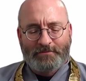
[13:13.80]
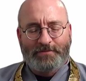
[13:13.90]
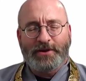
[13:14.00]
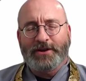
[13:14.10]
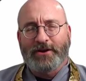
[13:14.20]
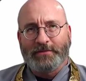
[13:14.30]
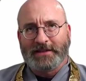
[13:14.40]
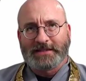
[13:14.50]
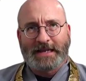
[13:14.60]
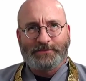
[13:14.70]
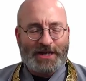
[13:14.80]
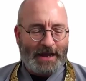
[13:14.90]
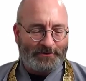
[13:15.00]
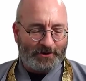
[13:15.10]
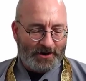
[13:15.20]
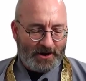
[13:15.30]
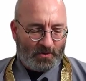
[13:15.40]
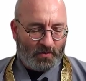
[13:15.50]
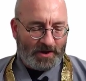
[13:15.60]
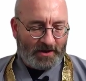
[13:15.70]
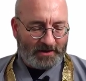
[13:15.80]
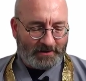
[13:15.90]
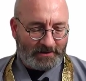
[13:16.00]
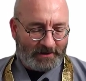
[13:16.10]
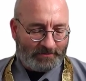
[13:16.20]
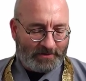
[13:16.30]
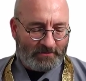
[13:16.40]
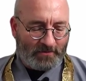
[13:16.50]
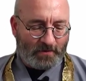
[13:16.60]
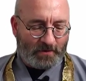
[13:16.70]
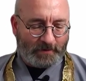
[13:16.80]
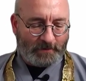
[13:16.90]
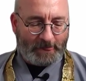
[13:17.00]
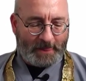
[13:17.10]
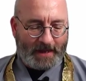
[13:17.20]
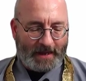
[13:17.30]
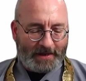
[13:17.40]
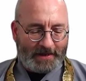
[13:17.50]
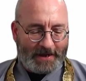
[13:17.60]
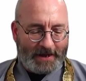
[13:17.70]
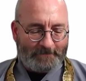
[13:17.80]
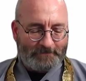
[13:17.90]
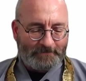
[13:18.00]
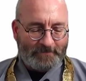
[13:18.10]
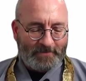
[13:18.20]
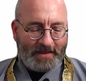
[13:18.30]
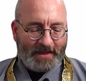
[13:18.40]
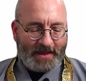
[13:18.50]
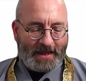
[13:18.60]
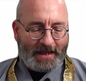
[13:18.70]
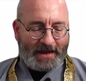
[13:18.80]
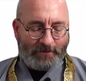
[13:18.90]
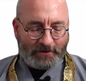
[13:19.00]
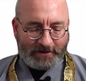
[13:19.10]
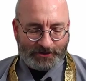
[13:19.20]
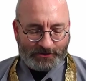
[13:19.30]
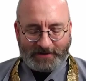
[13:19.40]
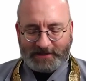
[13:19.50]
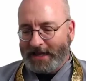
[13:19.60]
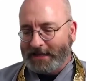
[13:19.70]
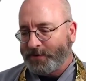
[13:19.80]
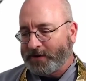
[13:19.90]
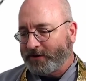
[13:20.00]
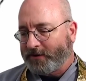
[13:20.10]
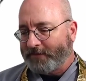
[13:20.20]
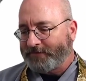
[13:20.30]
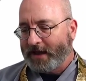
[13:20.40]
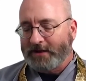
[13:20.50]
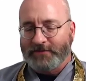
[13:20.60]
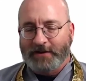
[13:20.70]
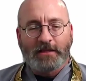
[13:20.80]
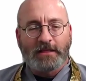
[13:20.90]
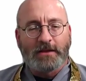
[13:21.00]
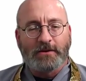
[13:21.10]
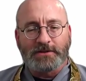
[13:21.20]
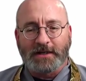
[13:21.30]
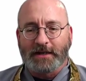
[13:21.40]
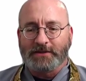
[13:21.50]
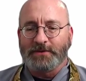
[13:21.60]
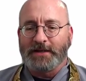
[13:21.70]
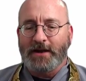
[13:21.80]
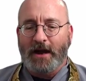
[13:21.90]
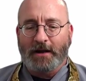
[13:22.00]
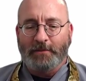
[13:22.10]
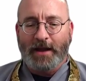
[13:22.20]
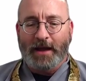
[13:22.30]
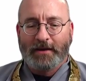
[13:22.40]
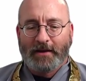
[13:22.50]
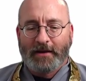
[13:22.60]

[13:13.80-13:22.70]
Bodhidharma, in the same chapter, went on a little bit more. And I want to read to you this last paragraph kind of in closing as we talk about,